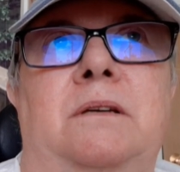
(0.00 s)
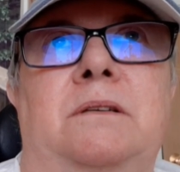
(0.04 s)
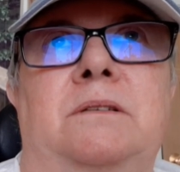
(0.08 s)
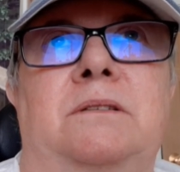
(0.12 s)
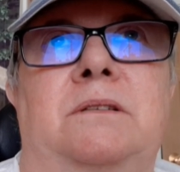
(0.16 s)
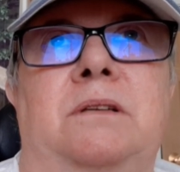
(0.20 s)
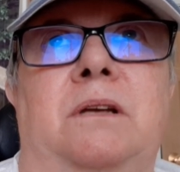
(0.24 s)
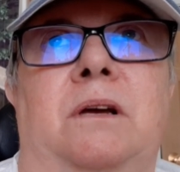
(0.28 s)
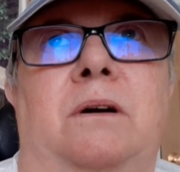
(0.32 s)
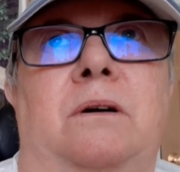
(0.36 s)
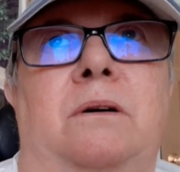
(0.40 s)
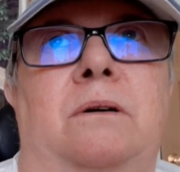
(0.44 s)

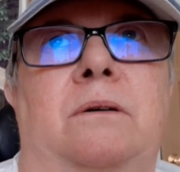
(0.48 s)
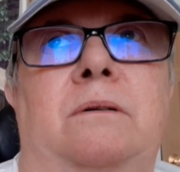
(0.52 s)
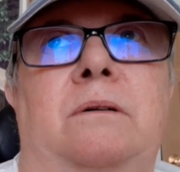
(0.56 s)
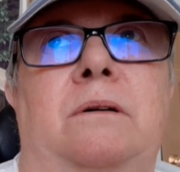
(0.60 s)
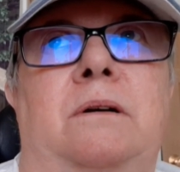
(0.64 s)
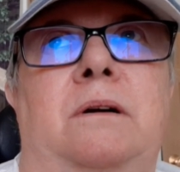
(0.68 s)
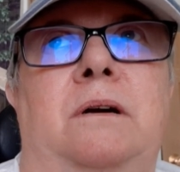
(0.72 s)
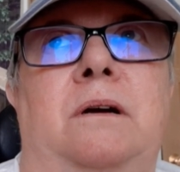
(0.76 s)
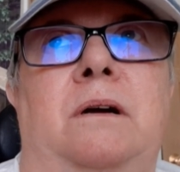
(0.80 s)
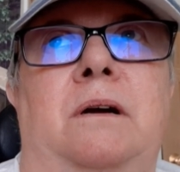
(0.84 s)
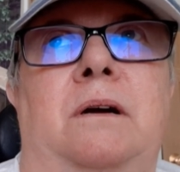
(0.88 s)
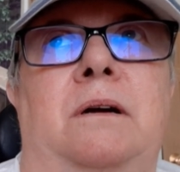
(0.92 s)

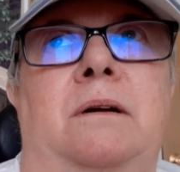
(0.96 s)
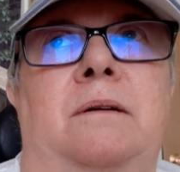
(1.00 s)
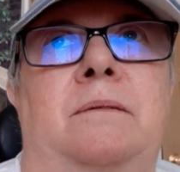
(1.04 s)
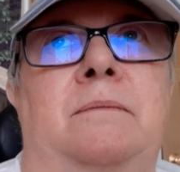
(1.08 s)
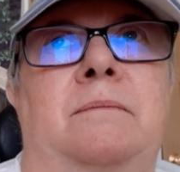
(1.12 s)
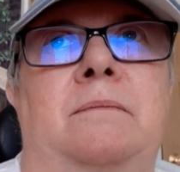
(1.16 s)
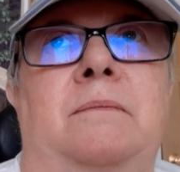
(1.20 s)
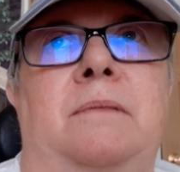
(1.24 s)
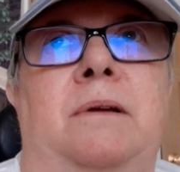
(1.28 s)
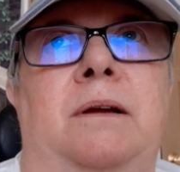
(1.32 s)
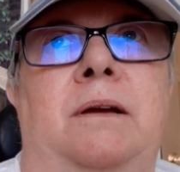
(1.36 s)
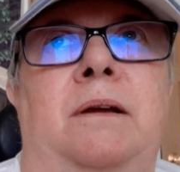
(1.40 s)
So
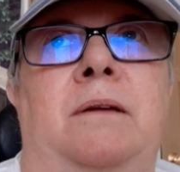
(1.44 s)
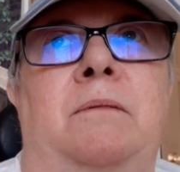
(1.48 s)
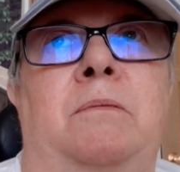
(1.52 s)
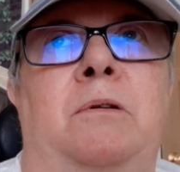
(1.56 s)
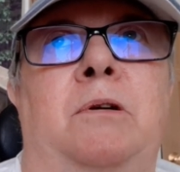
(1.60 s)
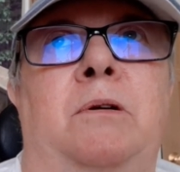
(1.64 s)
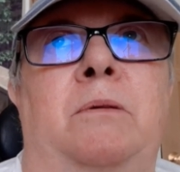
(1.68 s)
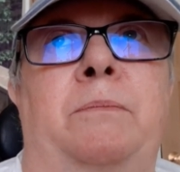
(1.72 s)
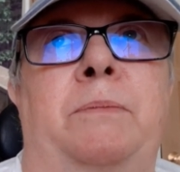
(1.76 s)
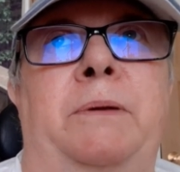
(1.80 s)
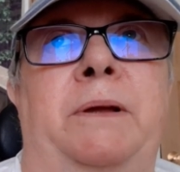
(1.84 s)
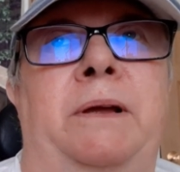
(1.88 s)
um, I'm
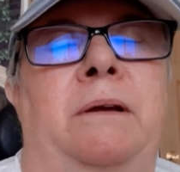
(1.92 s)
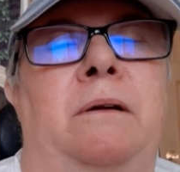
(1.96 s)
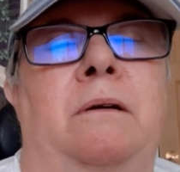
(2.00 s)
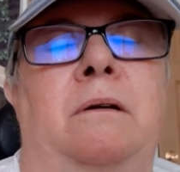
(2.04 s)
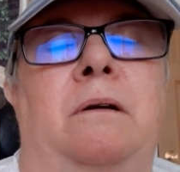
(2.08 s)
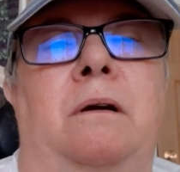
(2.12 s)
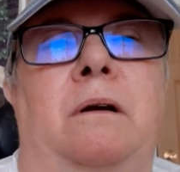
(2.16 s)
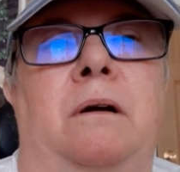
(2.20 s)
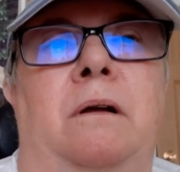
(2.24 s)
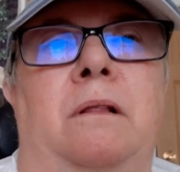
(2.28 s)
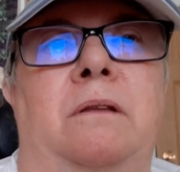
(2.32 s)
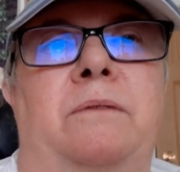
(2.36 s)
hoping
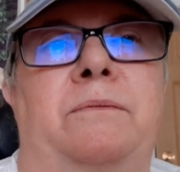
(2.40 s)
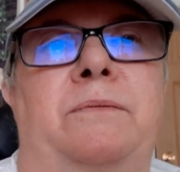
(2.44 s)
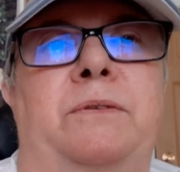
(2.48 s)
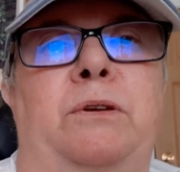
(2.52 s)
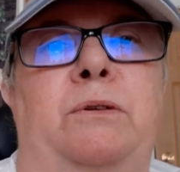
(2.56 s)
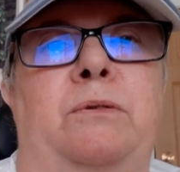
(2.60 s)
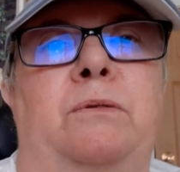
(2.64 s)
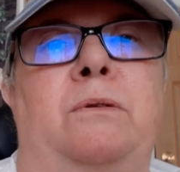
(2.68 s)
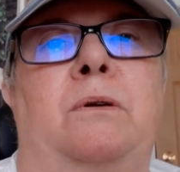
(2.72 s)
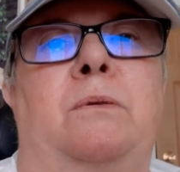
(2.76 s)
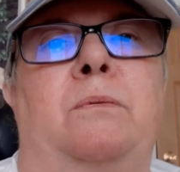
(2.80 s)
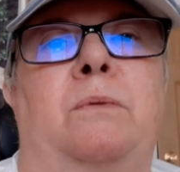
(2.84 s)
all of
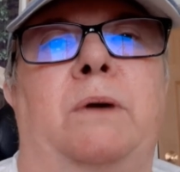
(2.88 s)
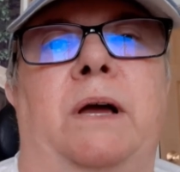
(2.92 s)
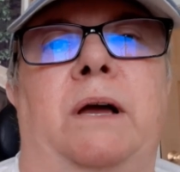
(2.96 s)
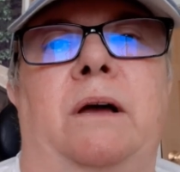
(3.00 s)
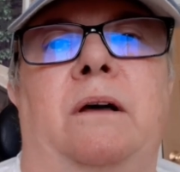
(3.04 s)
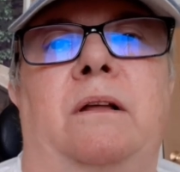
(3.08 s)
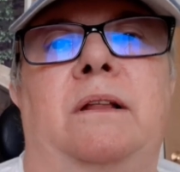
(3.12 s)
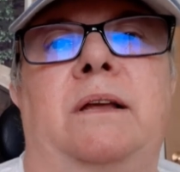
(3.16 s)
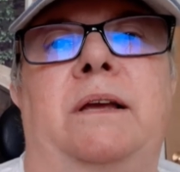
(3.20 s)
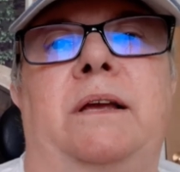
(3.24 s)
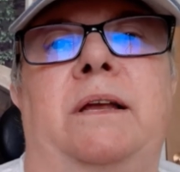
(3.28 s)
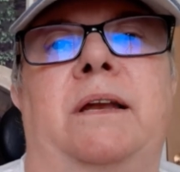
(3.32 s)
you are
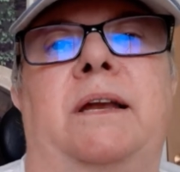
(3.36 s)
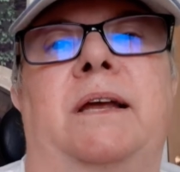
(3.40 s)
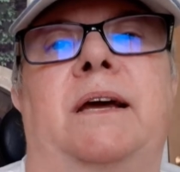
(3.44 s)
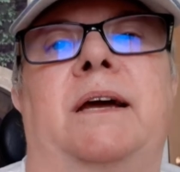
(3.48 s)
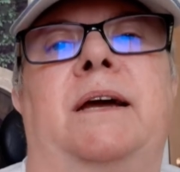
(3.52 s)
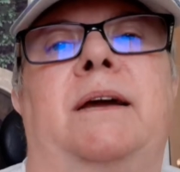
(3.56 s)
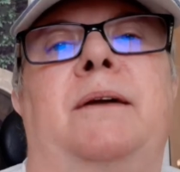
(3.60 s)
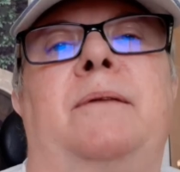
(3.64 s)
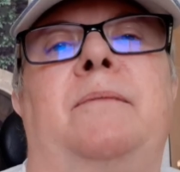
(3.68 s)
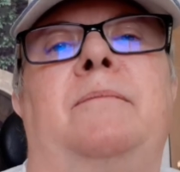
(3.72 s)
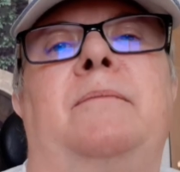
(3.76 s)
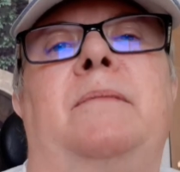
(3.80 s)
well, and
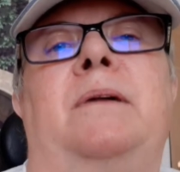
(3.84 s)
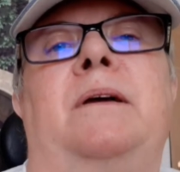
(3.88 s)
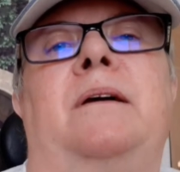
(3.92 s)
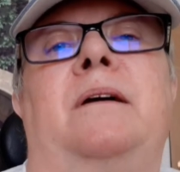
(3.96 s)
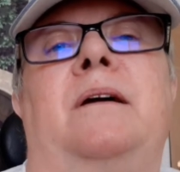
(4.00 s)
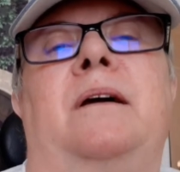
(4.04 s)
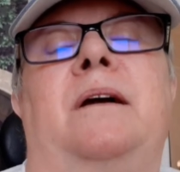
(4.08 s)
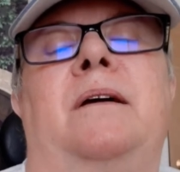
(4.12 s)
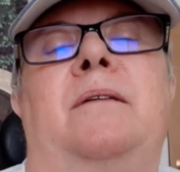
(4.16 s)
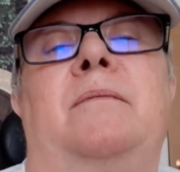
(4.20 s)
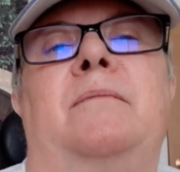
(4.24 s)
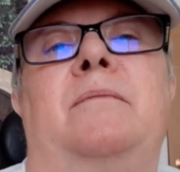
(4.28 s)
I'm
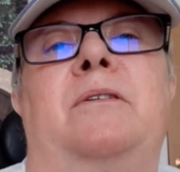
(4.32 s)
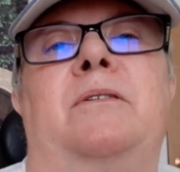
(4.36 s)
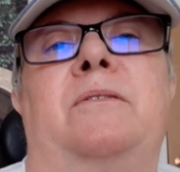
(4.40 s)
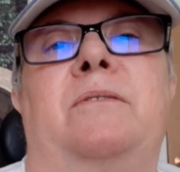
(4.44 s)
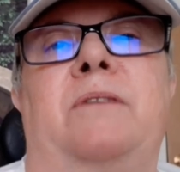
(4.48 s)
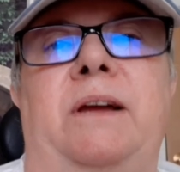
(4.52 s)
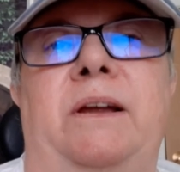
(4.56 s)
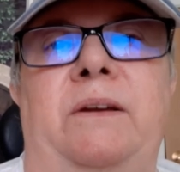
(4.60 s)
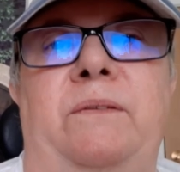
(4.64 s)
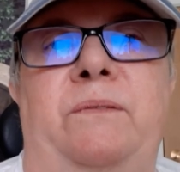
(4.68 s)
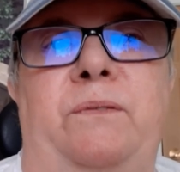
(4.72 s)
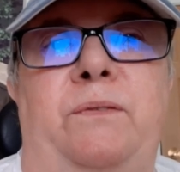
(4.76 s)
I'm
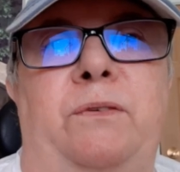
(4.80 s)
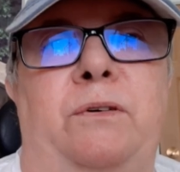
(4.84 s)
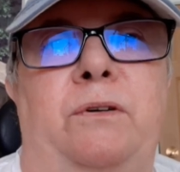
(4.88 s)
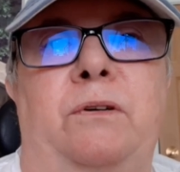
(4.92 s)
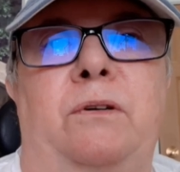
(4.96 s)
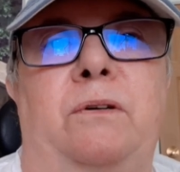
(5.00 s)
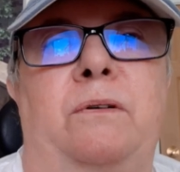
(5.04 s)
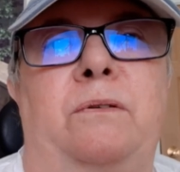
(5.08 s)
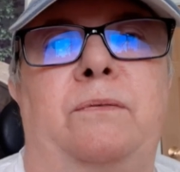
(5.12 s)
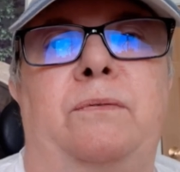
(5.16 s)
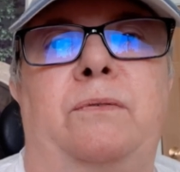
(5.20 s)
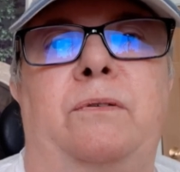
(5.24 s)

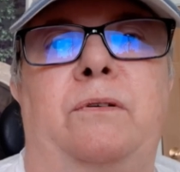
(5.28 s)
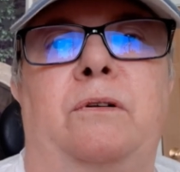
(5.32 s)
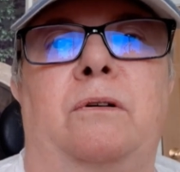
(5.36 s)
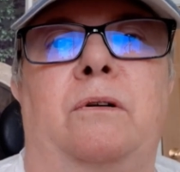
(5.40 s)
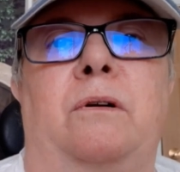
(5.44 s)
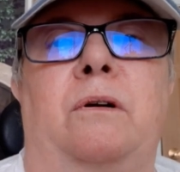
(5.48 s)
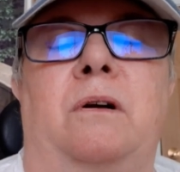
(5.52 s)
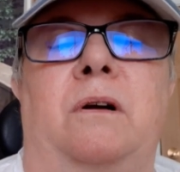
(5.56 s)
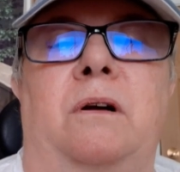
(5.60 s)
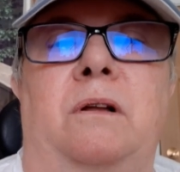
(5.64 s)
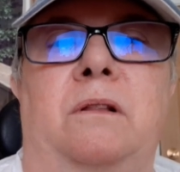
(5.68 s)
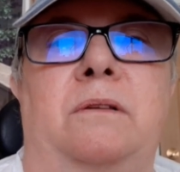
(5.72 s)
grateful
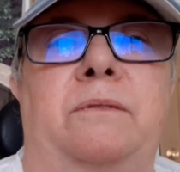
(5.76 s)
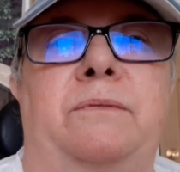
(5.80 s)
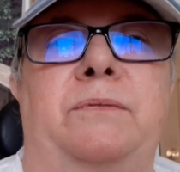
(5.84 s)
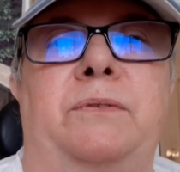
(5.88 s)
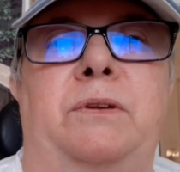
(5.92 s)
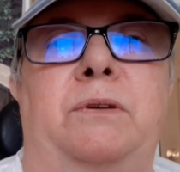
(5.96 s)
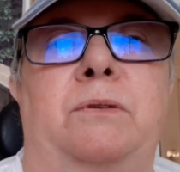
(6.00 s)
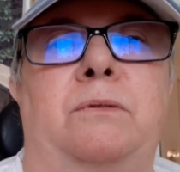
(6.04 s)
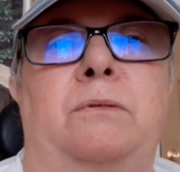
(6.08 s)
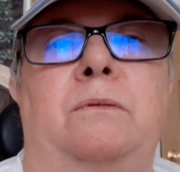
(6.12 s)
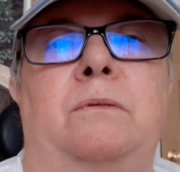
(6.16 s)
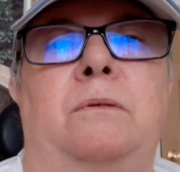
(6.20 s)
for all of
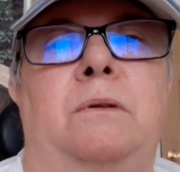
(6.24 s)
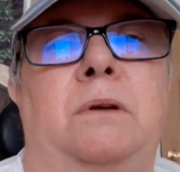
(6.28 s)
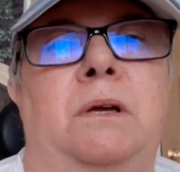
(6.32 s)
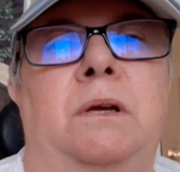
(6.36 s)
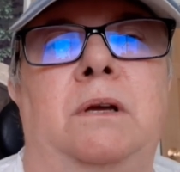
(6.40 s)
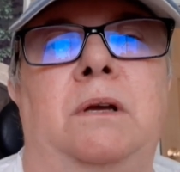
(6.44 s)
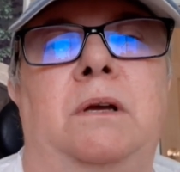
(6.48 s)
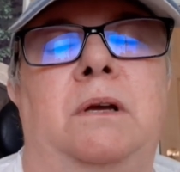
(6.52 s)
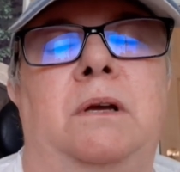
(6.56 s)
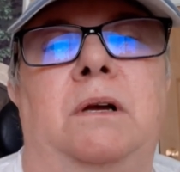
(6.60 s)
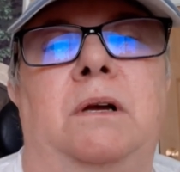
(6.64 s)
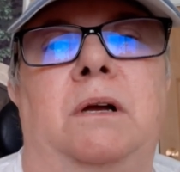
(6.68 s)
you
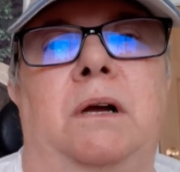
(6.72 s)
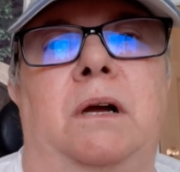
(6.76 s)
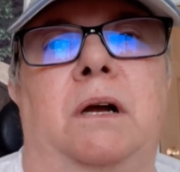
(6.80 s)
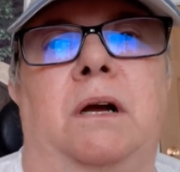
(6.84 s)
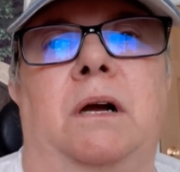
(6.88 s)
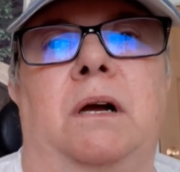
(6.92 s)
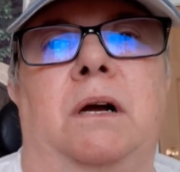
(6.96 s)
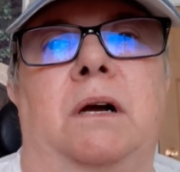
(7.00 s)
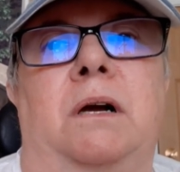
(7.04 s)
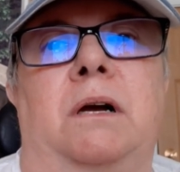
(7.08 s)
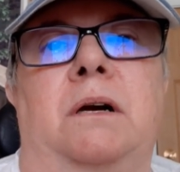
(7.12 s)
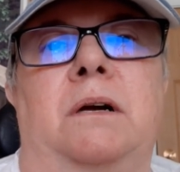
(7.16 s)

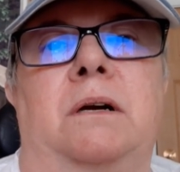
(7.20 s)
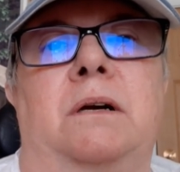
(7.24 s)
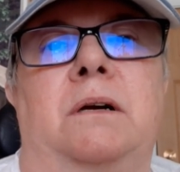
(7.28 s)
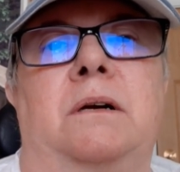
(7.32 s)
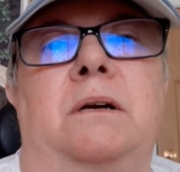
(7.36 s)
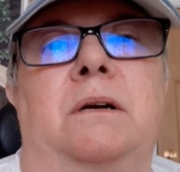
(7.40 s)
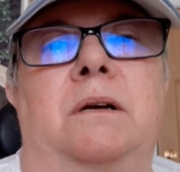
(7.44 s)
uh,